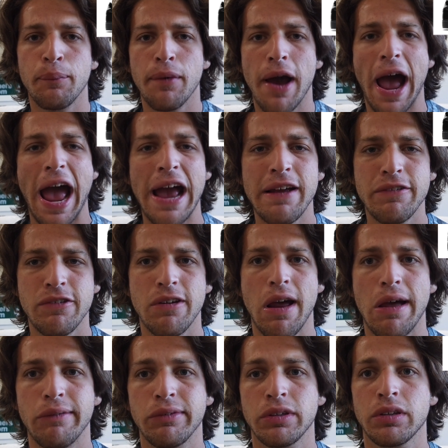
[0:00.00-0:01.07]
Black
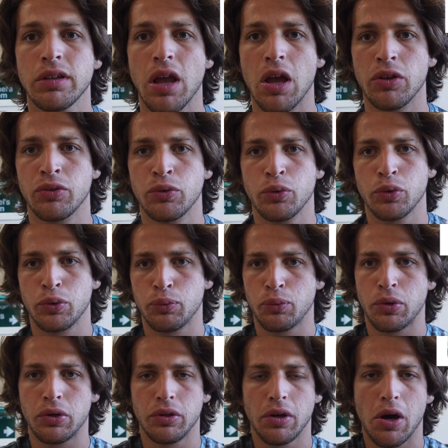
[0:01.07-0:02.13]
Travis Scott Jordan
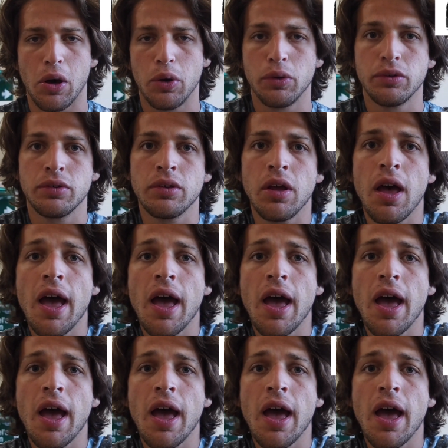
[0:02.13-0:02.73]
1 Lowe's.